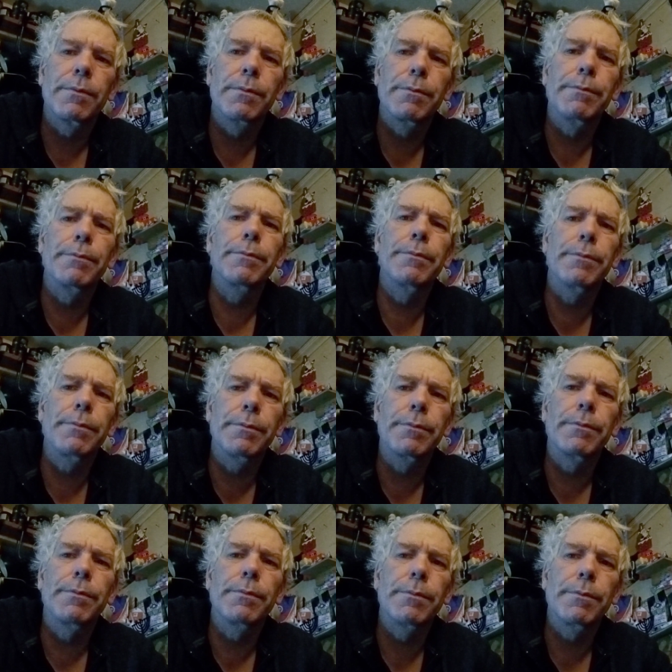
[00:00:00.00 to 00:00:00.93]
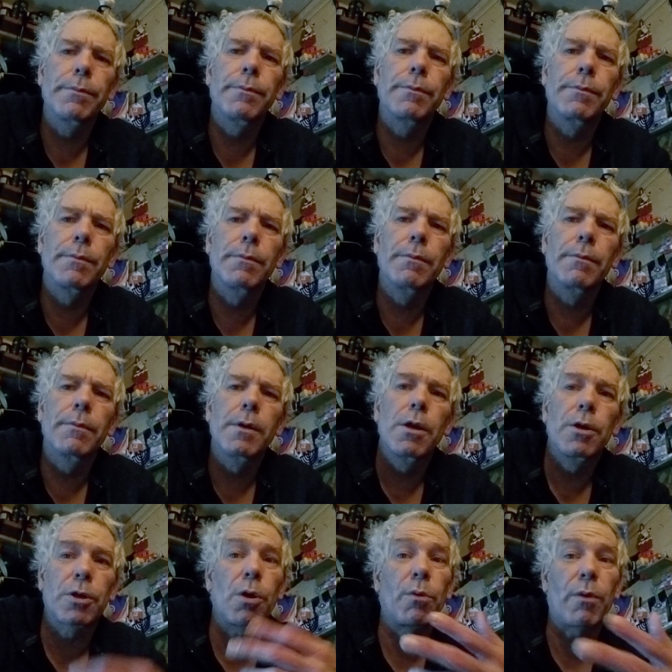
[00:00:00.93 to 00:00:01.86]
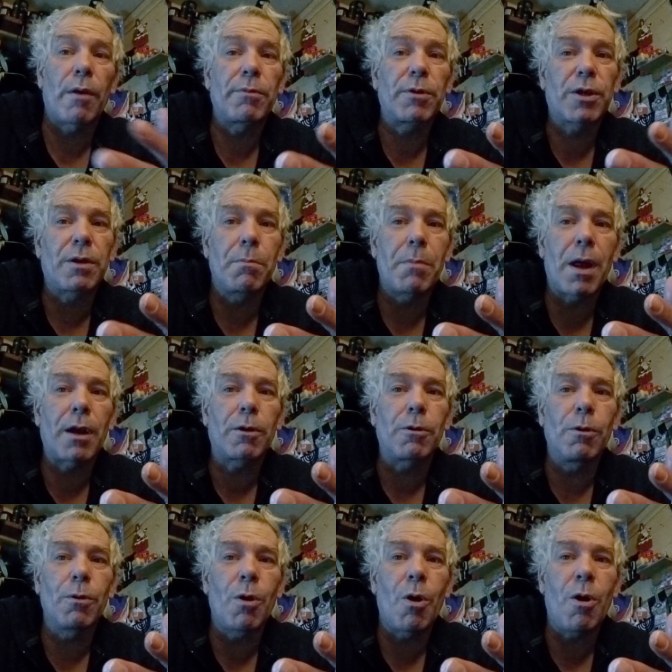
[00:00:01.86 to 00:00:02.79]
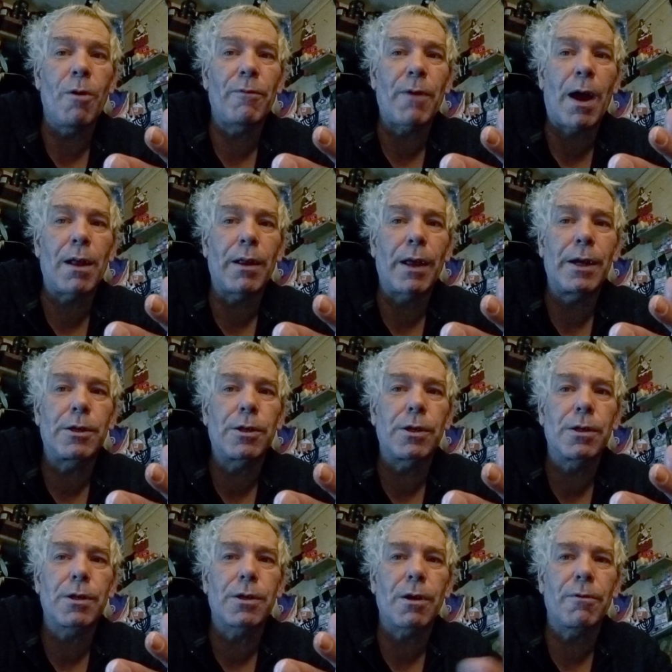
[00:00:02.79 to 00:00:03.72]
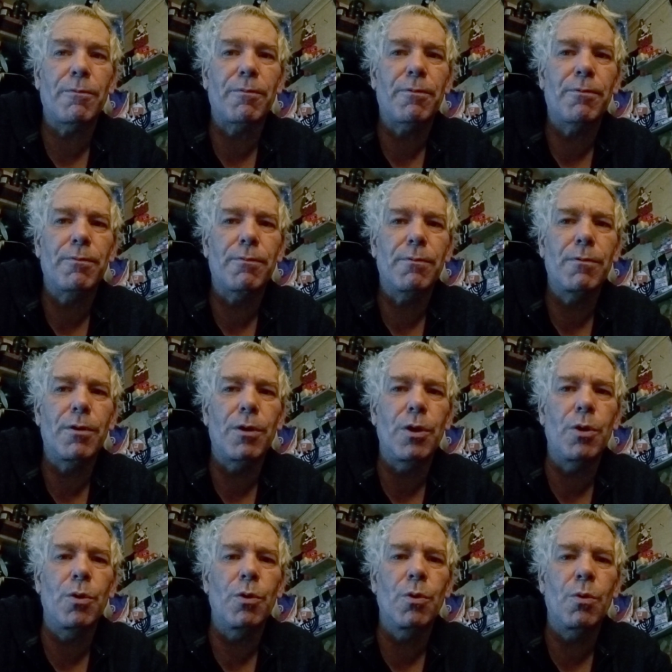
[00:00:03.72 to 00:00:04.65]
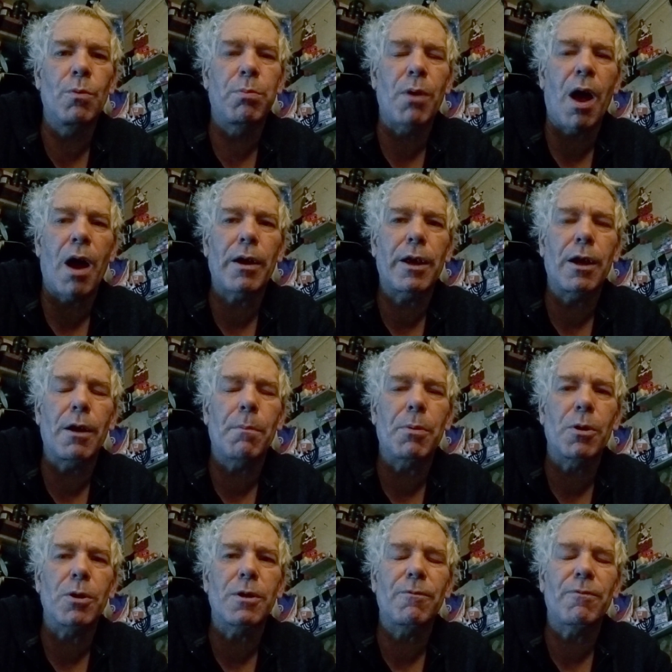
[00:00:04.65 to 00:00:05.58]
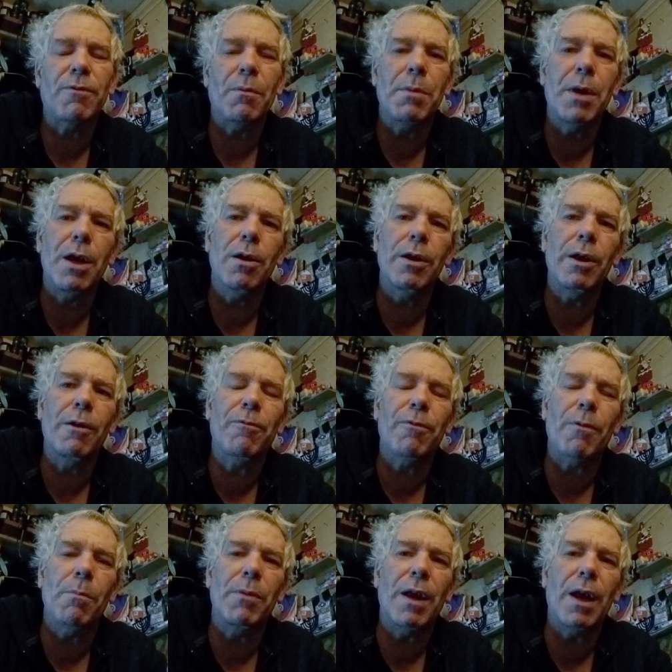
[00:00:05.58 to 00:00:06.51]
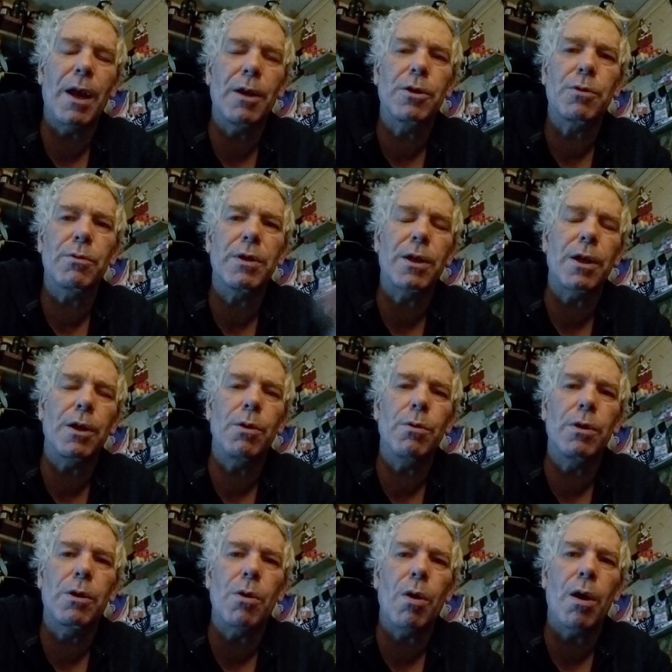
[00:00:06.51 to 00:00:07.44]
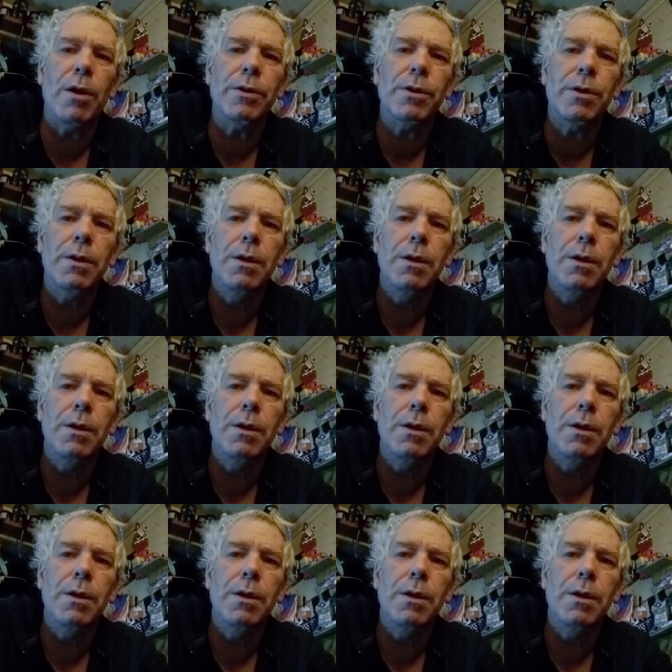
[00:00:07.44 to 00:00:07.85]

Hmm. So, in reference to medical law violations of you blocking a person from healing from the injuries that you had caused